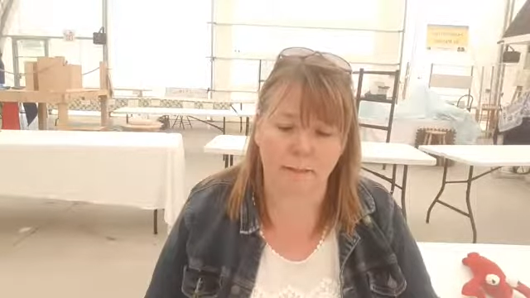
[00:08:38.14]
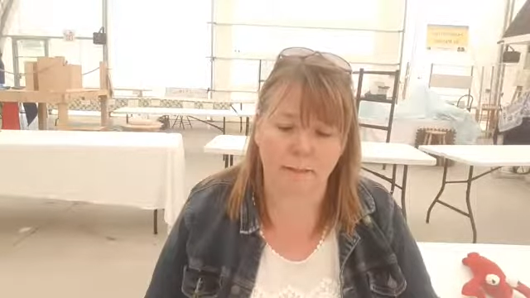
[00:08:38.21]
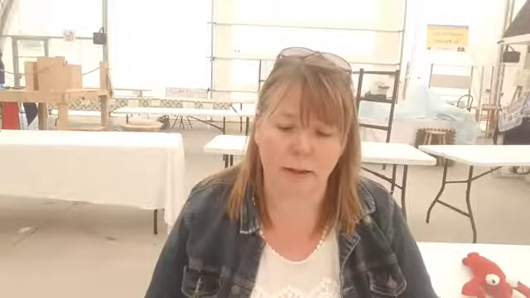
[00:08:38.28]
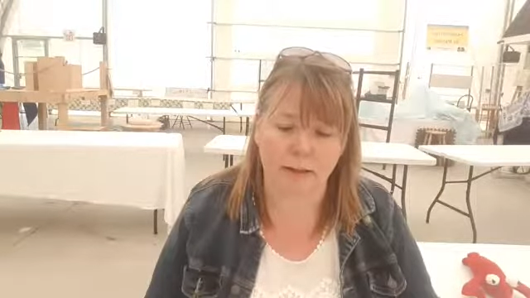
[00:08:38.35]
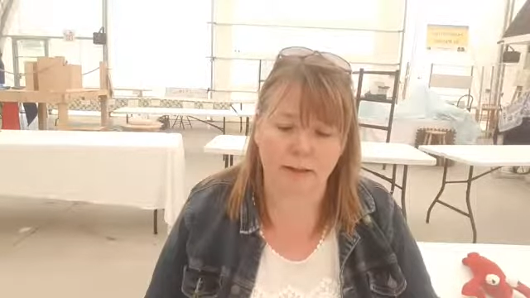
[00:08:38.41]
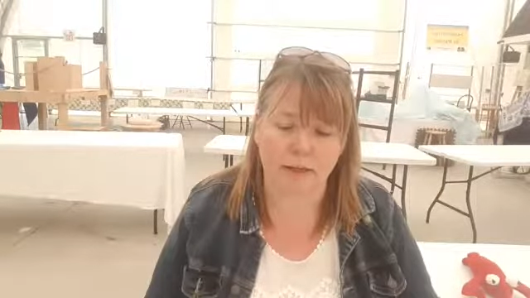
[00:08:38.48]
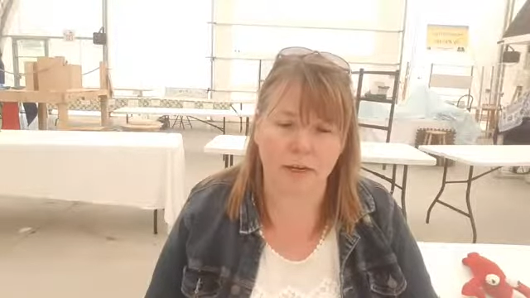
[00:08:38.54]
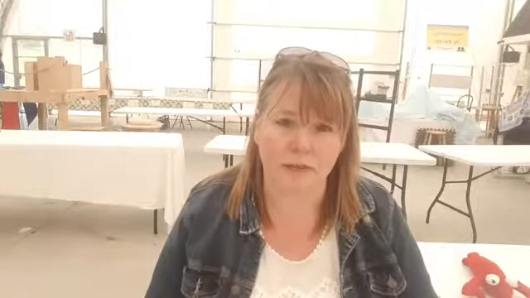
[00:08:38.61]

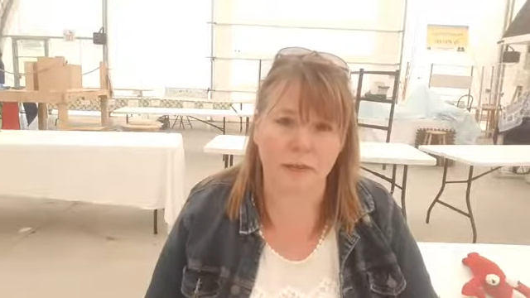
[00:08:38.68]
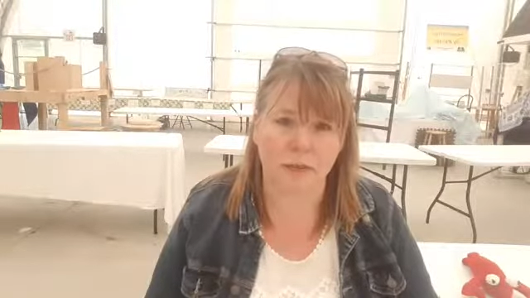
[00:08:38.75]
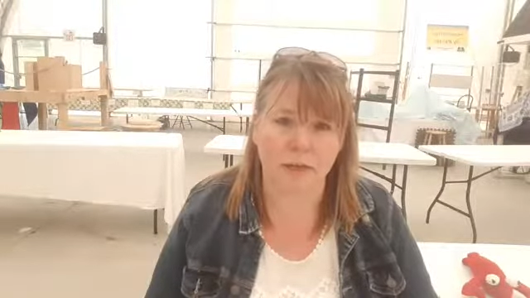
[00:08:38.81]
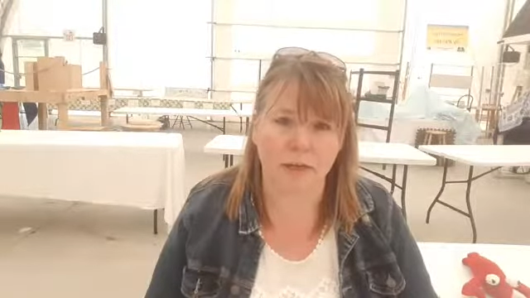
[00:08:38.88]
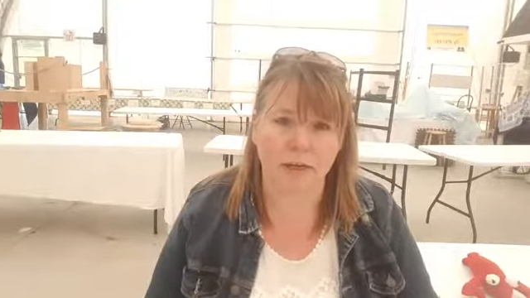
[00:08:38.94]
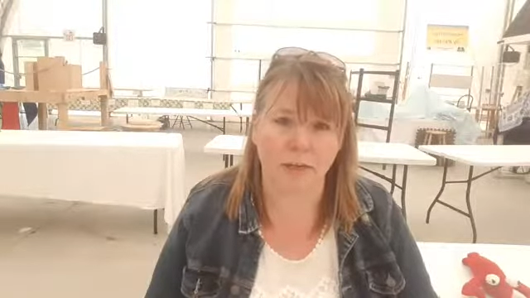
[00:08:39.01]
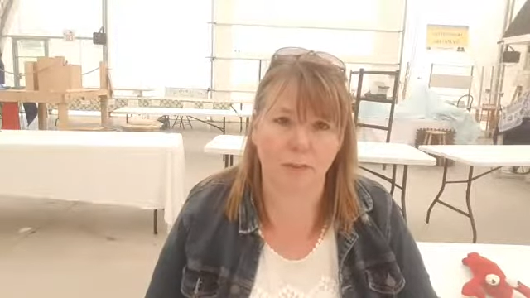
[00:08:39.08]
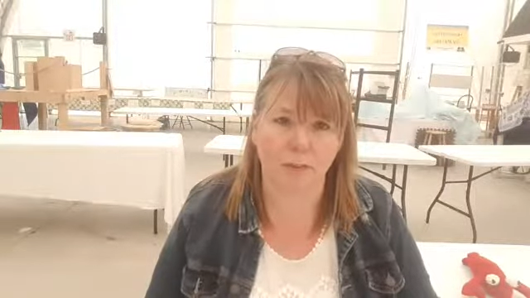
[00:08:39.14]
as a
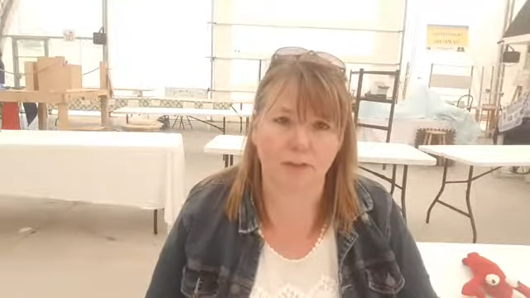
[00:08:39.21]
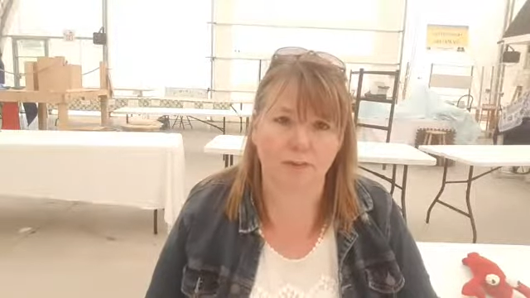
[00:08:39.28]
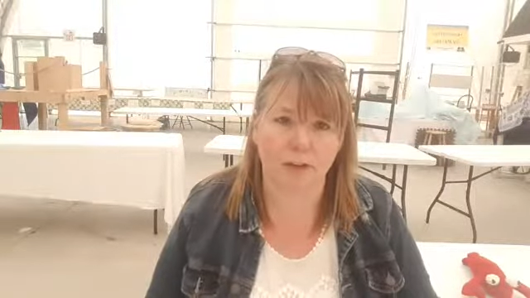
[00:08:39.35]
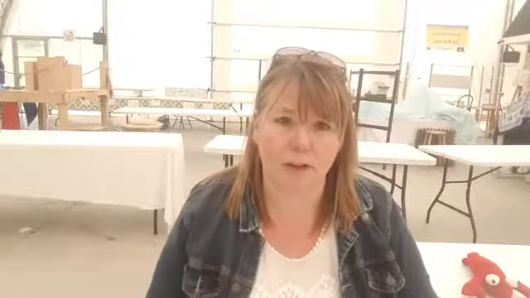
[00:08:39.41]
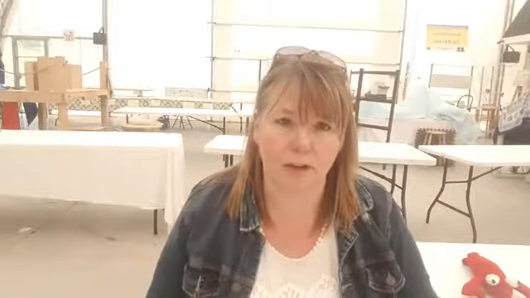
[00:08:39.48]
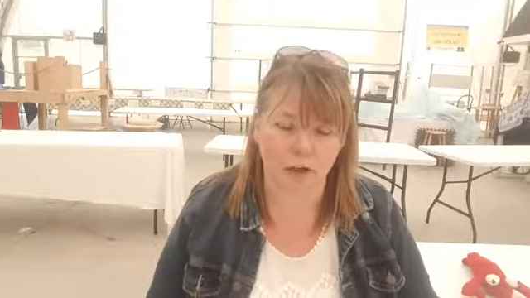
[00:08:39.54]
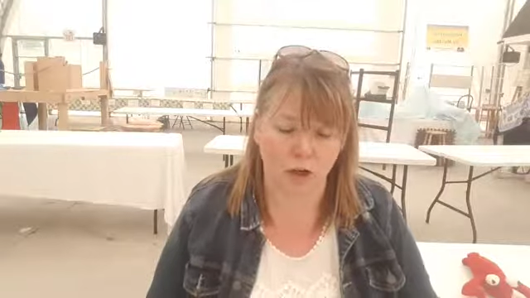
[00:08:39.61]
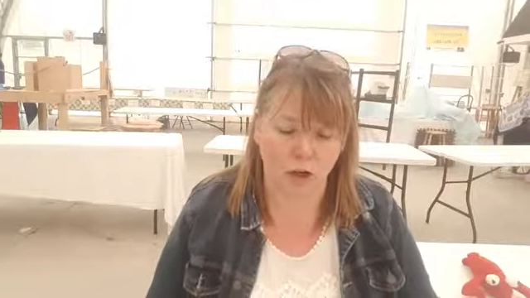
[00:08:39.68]
community we've
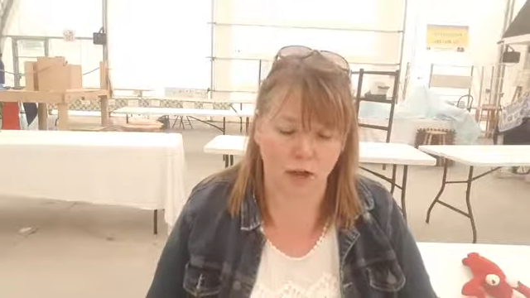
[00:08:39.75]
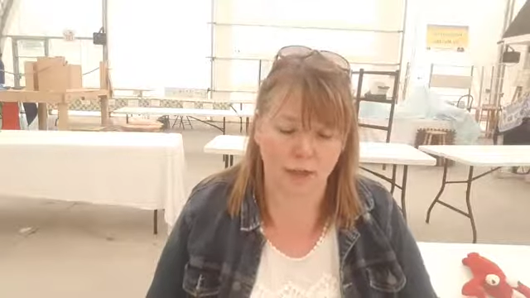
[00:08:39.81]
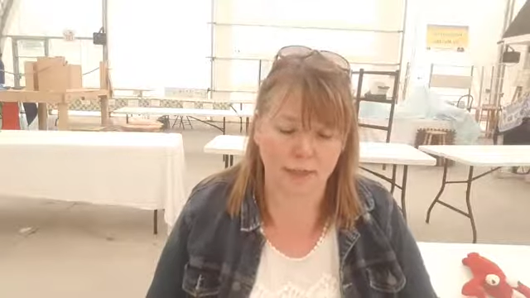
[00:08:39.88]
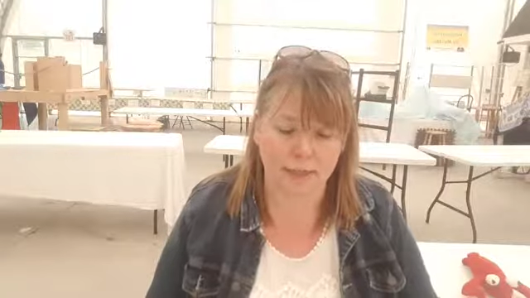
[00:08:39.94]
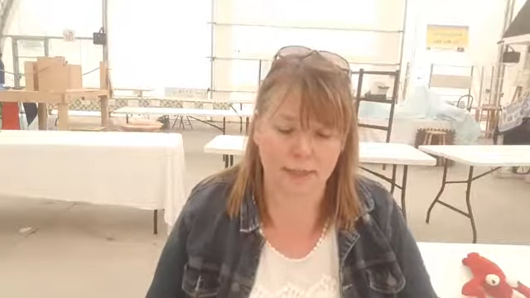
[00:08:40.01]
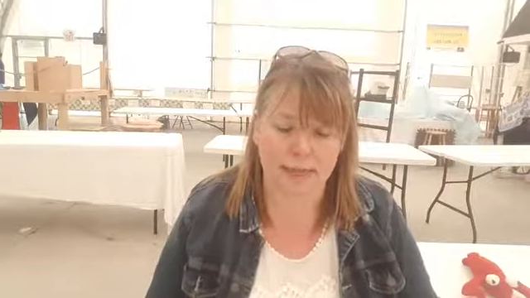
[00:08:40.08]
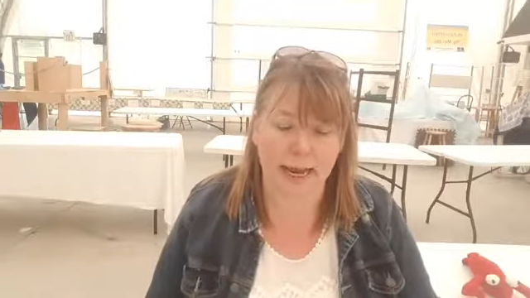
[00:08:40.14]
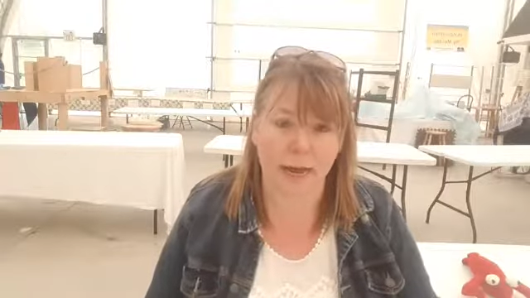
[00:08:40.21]
done a
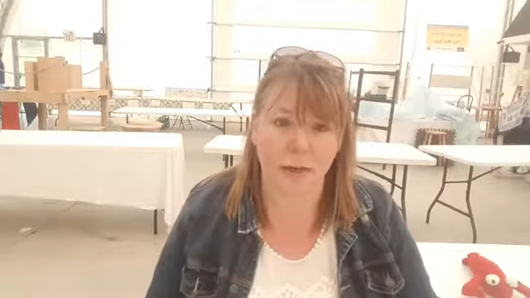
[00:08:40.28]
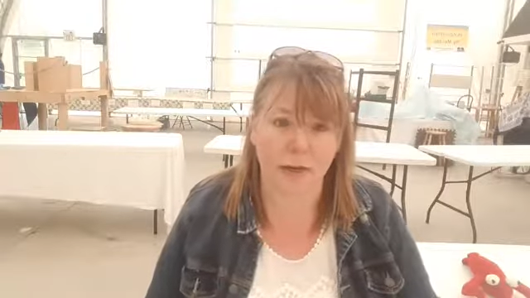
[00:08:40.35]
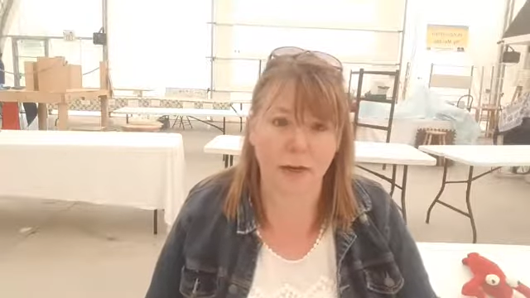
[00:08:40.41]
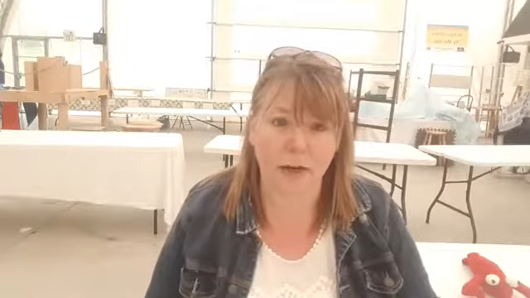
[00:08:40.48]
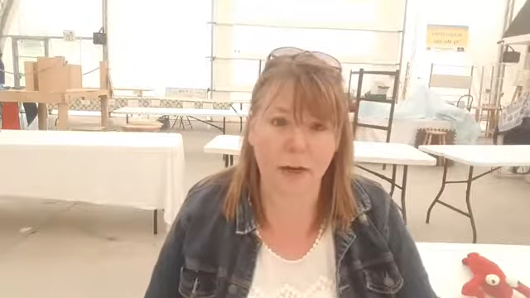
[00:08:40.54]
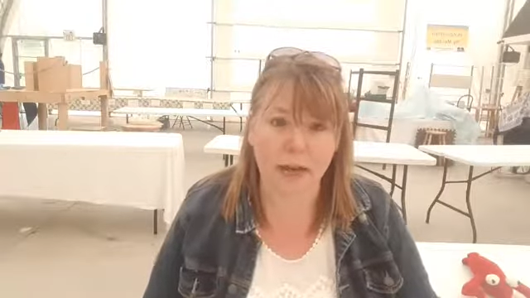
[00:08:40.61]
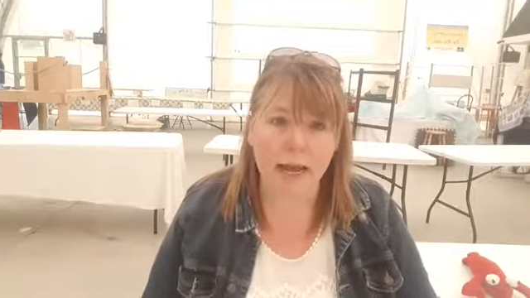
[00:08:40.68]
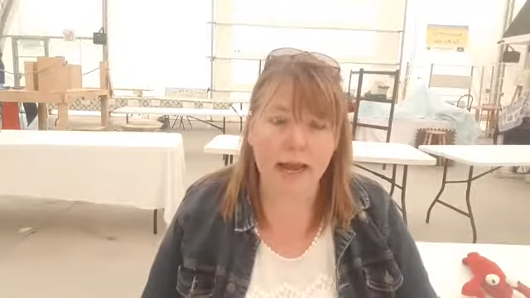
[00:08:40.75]
lot together,